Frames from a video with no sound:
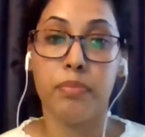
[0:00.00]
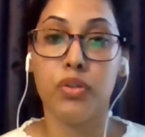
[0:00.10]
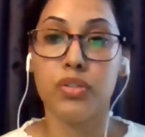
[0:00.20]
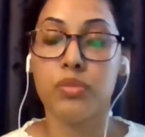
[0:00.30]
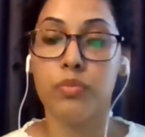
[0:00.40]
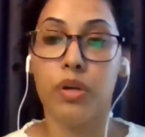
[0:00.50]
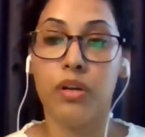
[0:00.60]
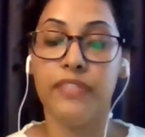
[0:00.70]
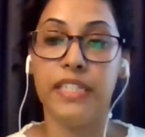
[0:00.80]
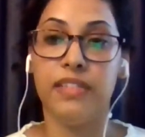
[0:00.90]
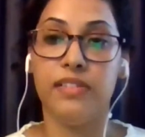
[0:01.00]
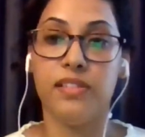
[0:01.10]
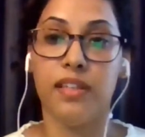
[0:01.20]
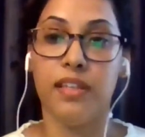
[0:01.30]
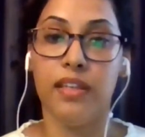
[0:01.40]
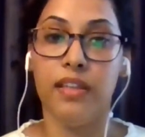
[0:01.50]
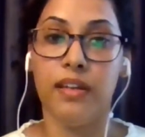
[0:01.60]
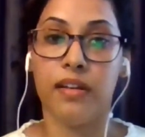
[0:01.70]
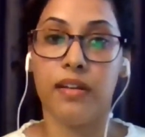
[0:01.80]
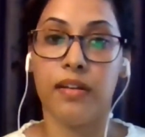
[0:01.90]
Post-war, we did see
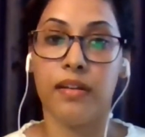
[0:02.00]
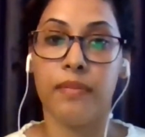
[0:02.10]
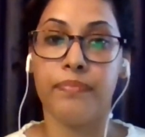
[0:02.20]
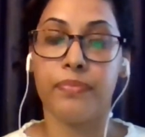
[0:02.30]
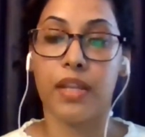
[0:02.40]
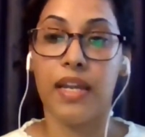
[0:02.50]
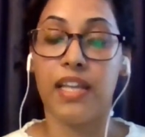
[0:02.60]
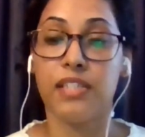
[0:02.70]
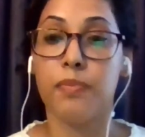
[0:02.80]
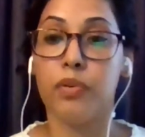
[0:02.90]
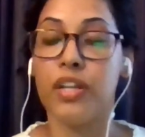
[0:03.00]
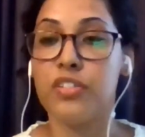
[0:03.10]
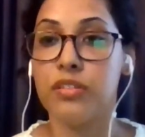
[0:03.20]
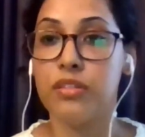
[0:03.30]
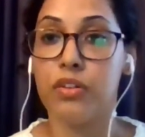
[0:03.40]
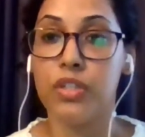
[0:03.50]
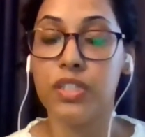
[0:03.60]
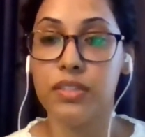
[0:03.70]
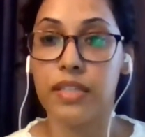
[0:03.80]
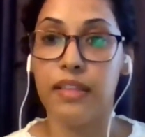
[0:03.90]
an exponential
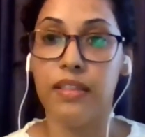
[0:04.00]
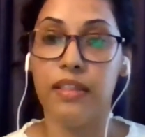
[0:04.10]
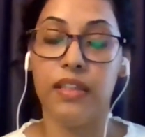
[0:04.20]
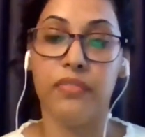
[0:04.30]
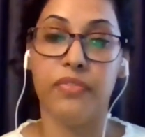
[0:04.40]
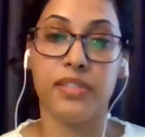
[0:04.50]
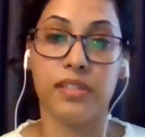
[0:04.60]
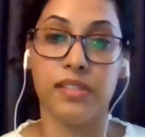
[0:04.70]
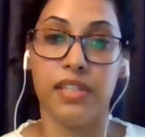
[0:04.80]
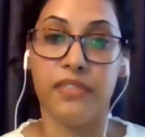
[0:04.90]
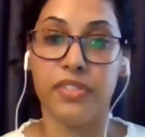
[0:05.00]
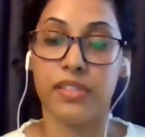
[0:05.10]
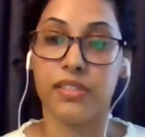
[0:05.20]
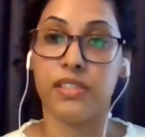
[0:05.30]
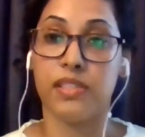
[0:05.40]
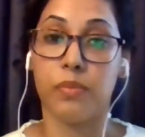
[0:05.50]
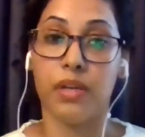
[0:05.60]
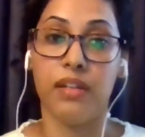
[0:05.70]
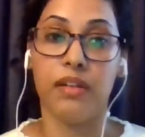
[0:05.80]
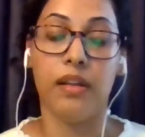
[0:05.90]
growth in the fiscal deficits as
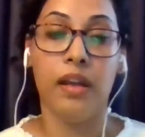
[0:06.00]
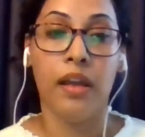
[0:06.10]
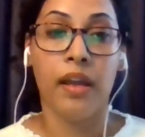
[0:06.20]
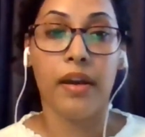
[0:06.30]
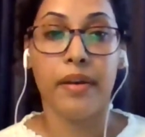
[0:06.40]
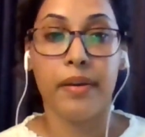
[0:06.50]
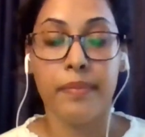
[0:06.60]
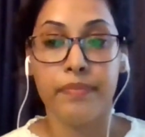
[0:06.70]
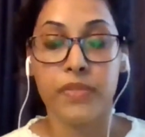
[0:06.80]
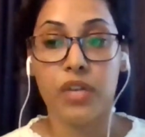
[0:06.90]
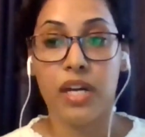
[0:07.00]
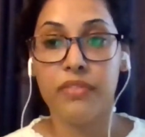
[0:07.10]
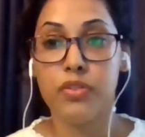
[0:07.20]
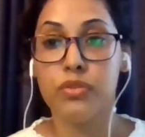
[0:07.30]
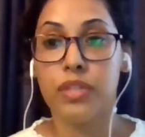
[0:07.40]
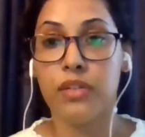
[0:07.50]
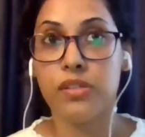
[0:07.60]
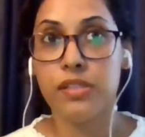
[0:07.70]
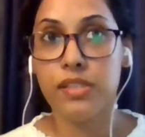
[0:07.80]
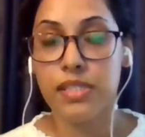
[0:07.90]
well. So after
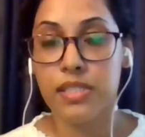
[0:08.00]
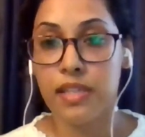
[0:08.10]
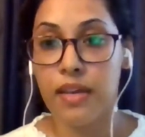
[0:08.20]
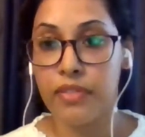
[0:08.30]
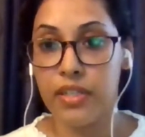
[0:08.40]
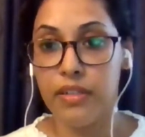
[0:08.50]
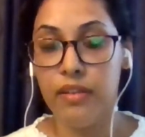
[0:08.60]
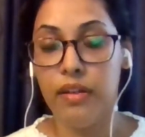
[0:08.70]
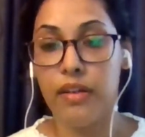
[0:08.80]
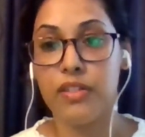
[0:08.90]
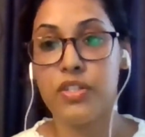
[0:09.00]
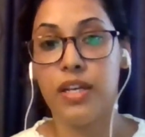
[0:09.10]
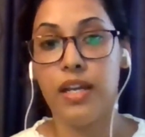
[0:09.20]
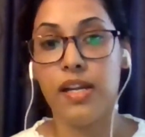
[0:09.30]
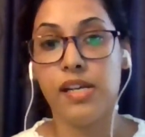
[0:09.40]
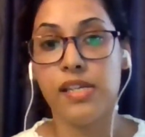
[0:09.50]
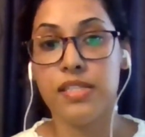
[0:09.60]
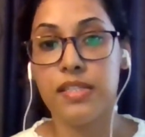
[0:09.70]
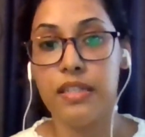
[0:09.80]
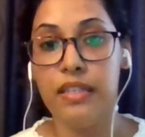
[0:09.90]
2007, Sri Lanka
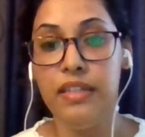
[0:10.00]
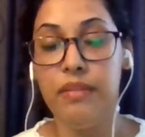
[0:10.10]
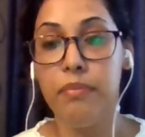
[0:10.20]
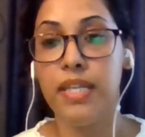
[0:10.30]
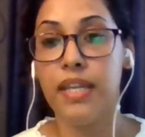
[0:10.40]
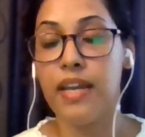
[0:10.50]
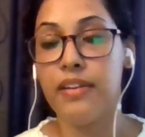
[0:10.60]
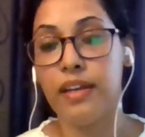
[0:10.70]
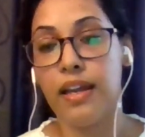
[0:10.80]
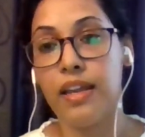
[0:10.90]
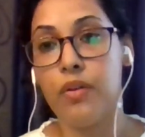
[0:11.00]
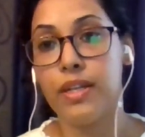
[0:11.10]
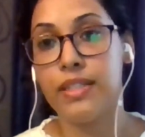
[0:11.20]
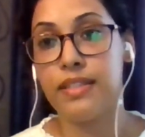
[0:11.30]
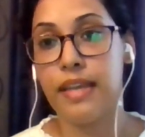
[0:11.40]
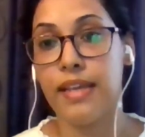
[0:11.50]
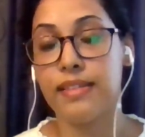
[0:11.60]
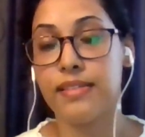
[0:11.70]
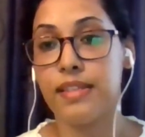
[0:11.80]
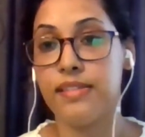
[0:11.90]
began relying quite
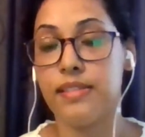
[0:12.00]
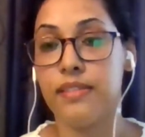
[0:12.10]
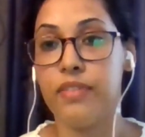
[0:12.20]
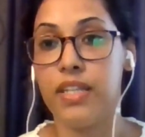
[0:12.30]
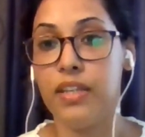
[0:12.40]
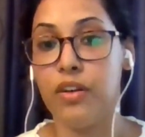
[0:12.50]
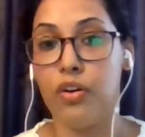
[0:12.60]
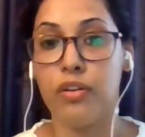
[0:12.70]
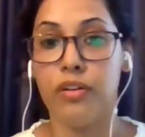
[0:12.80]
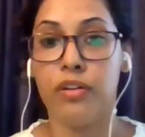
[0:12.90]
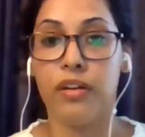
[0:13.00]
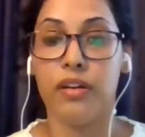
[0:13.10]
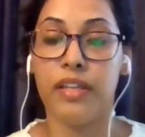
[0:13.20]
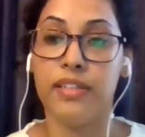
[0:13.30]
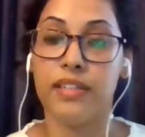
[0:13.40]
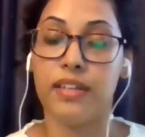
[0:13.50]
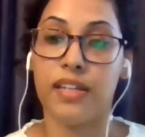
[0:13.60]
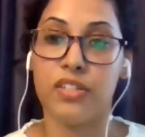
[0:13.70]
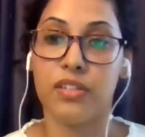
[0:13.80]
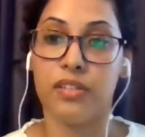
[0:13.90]
extensively on
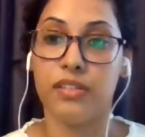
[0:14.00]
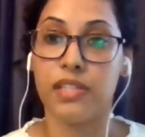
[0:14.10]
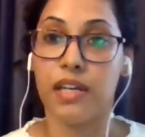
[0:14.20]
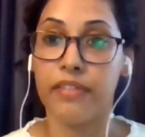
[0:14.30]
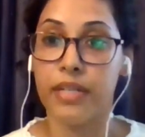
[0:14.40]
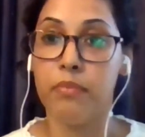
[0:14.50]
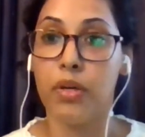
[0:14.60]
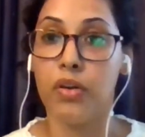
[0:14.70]
international sovereign